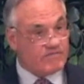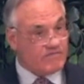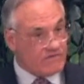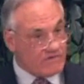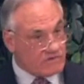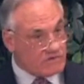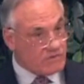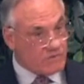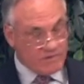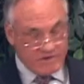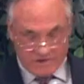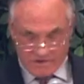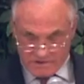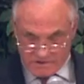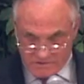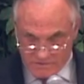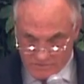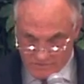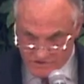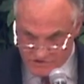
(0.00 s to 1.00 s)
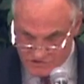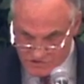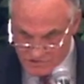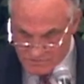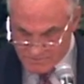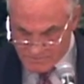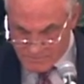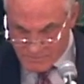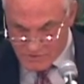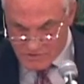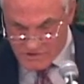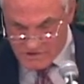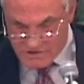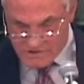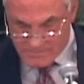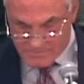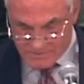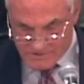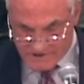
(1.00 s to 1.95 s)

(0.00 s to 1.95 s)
feel that we should put into